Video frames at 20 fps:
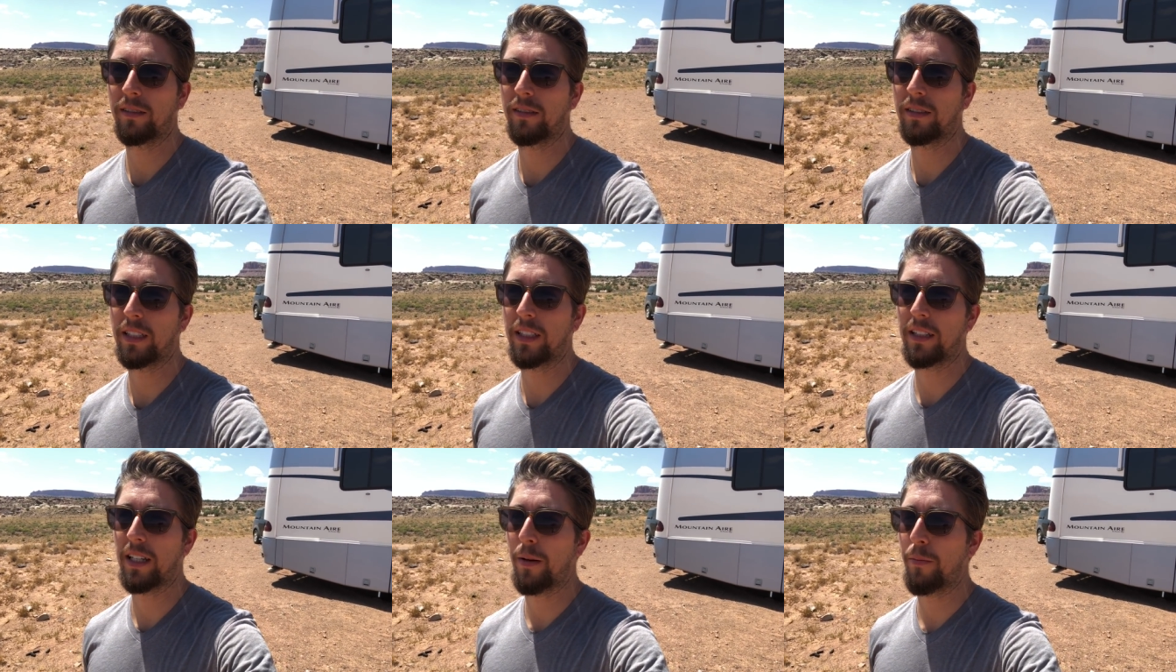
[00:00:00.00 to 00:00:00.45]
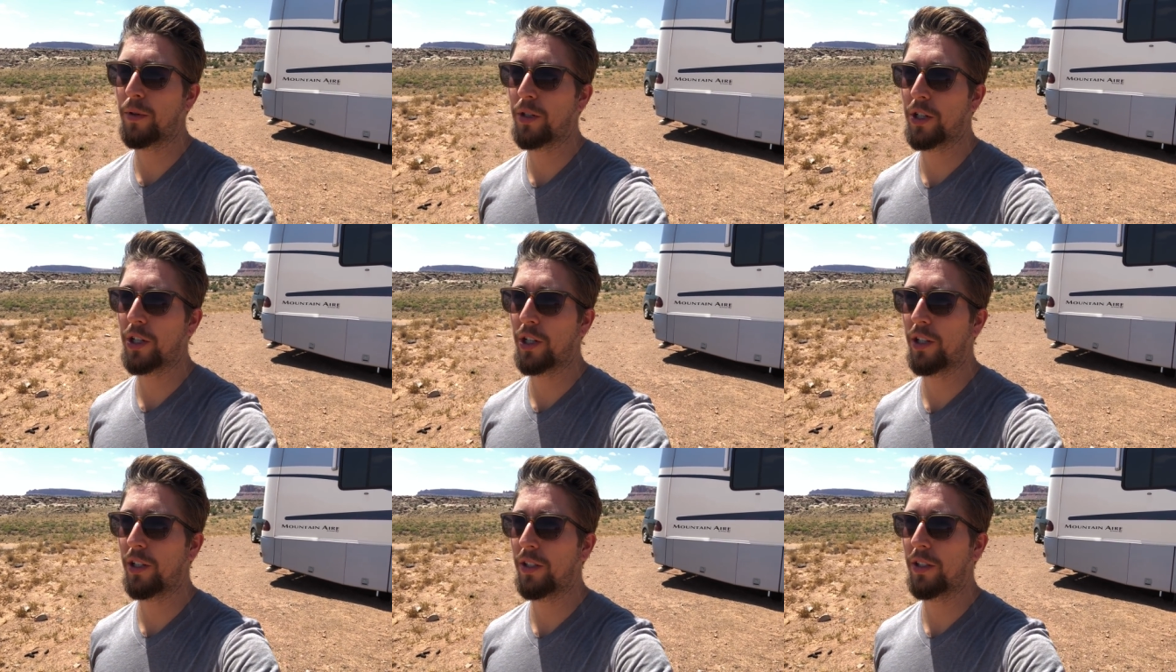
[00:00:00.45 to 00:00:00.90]
the
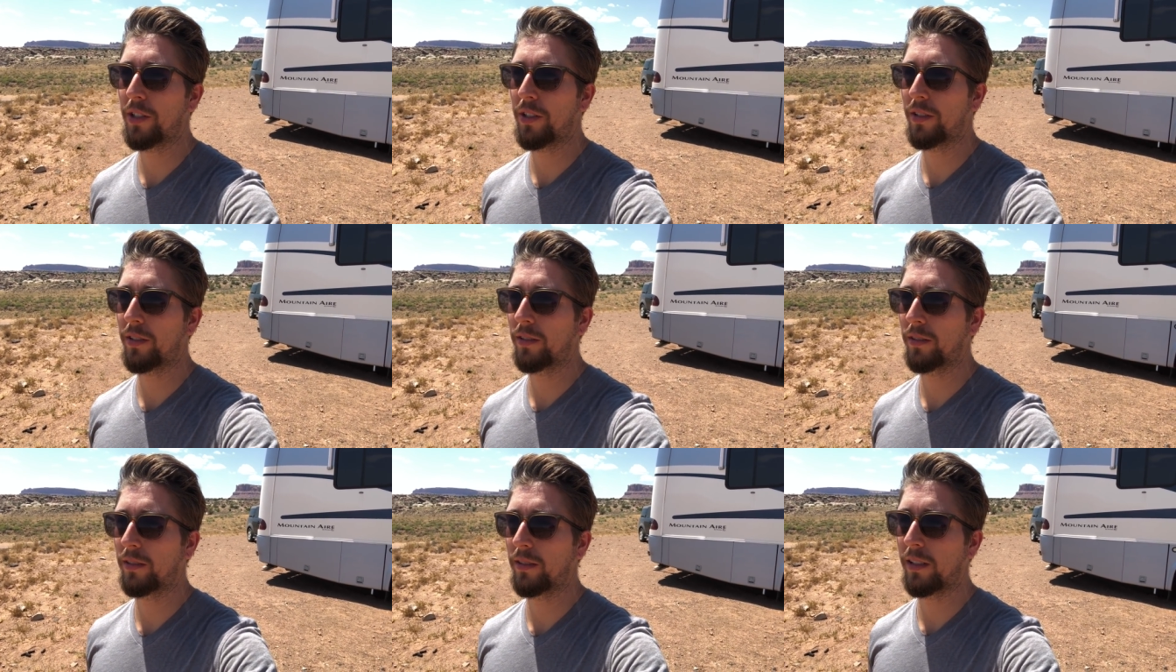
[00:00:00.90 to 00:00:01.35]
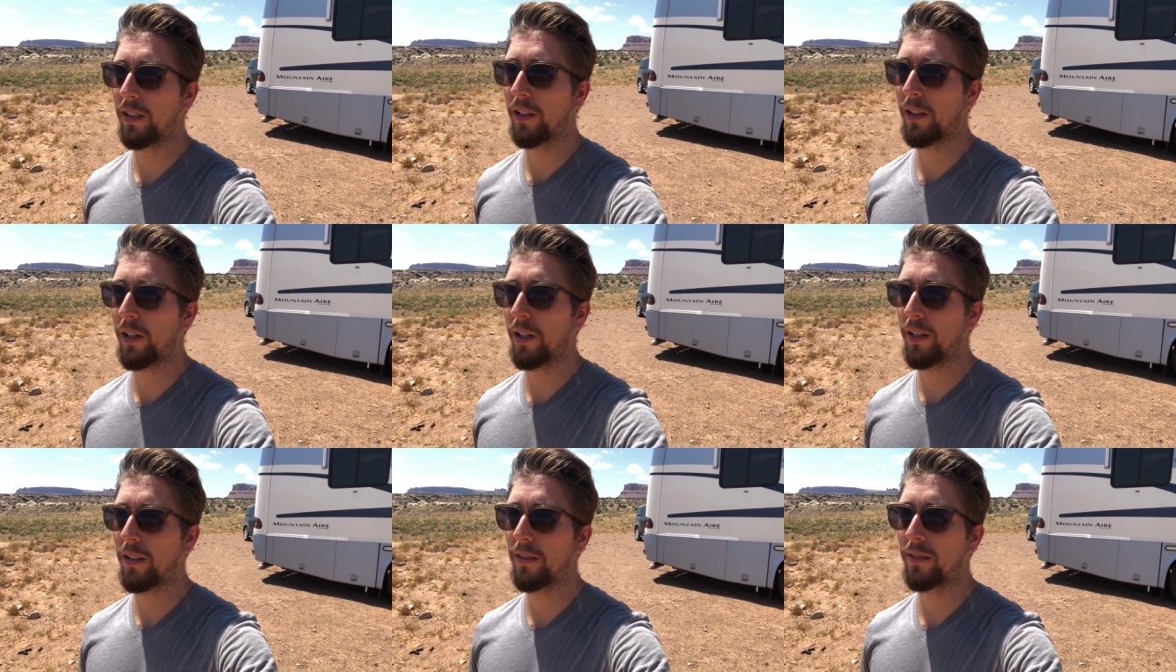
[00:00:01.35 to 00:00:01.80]
temperatures
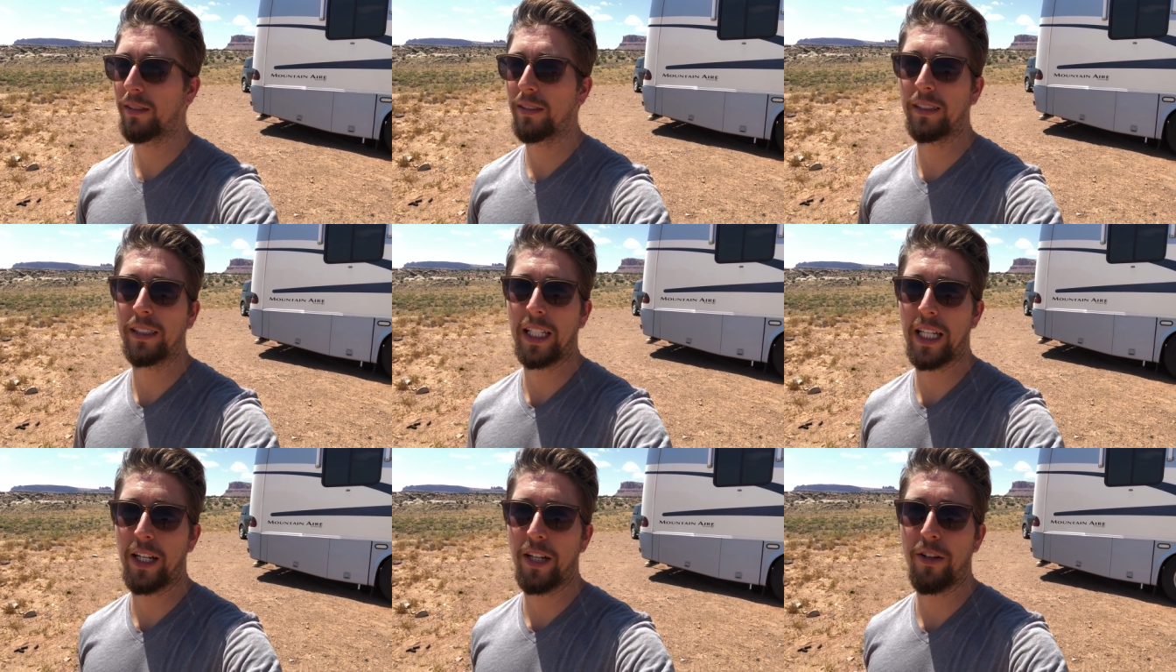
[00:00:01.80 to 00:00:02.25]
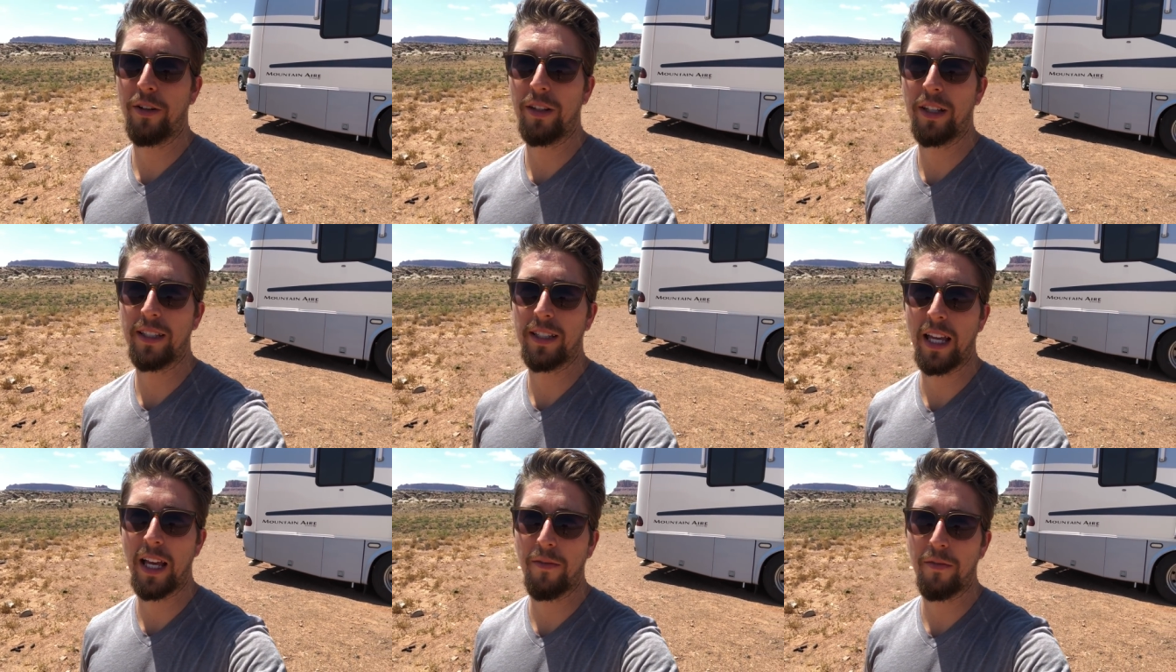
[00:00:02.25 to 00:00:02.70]
are, you know, in
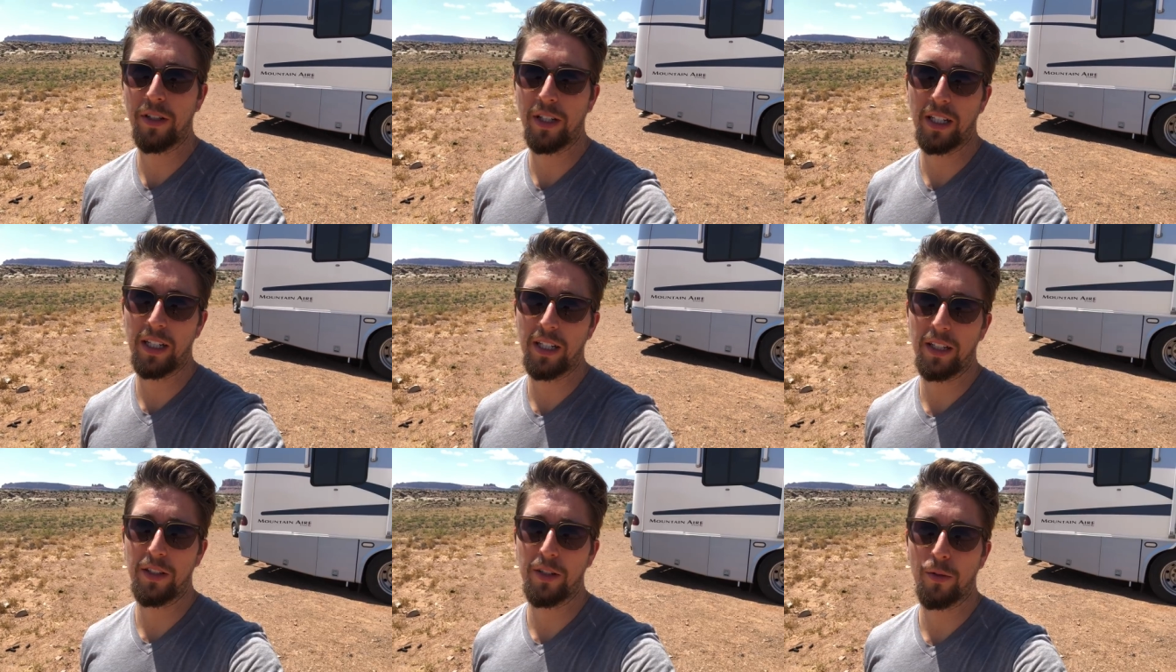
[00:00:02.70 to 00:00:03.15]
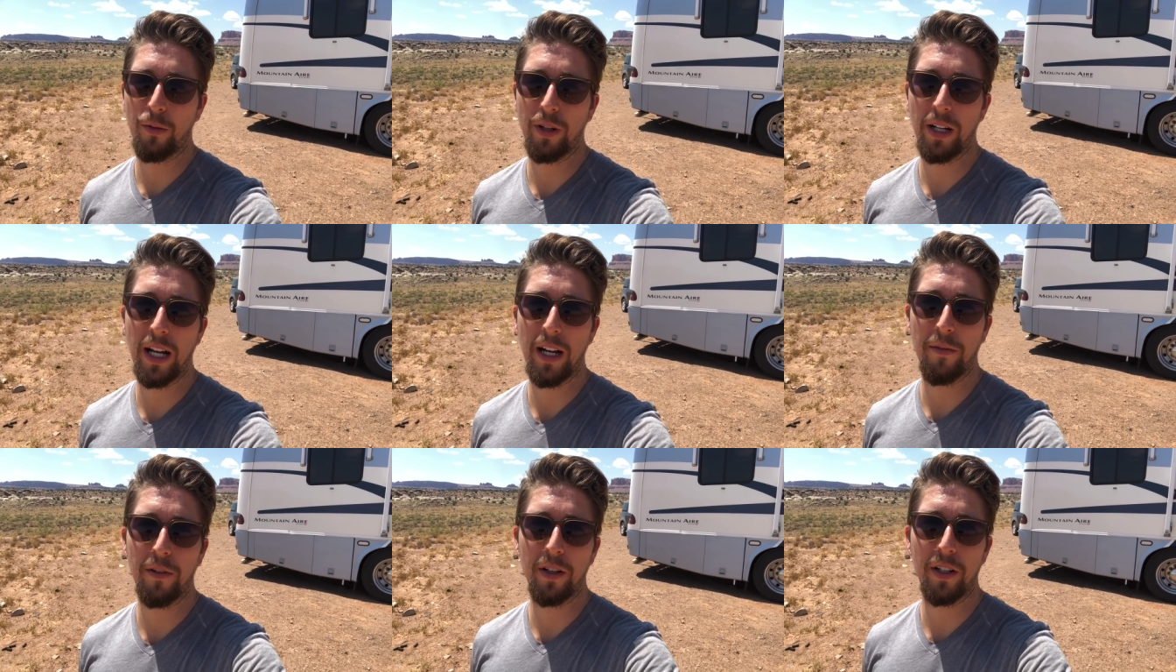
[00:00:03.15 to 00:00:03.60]
the 70s or
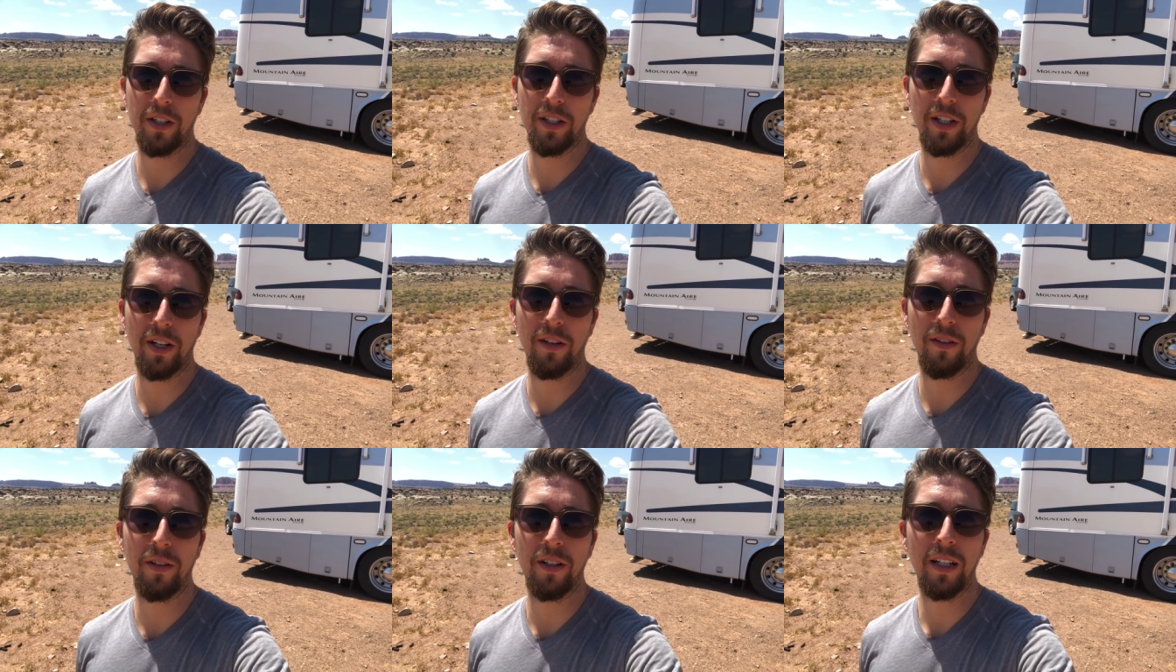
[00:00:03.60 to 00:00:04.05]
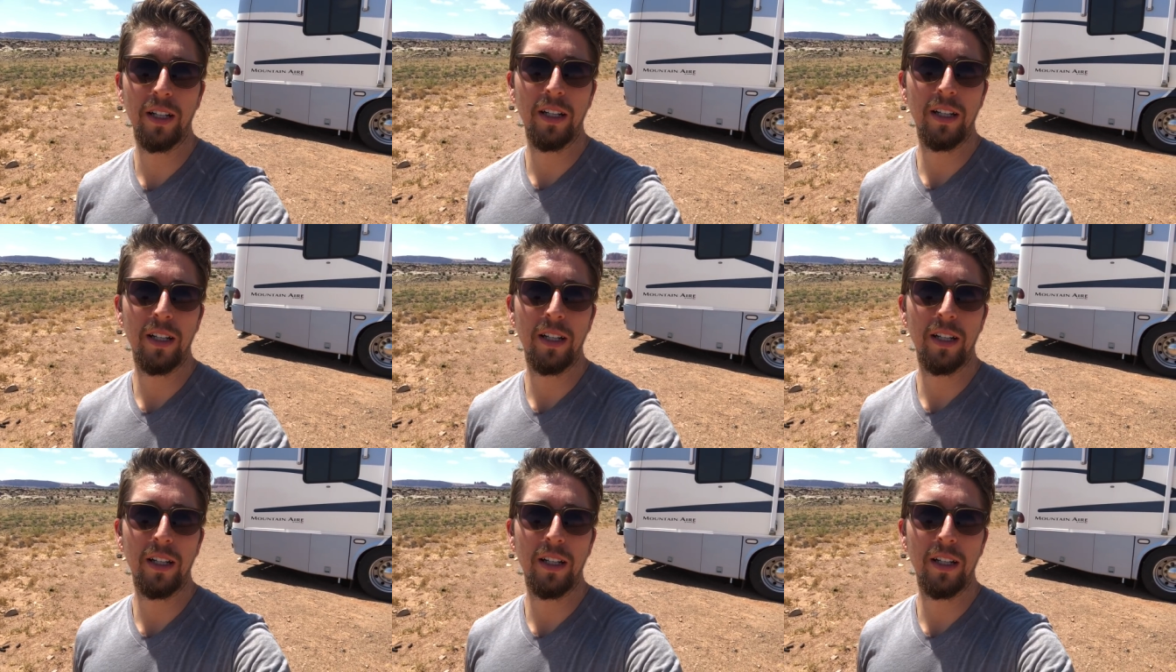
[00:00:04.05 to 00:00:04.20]
whatever, so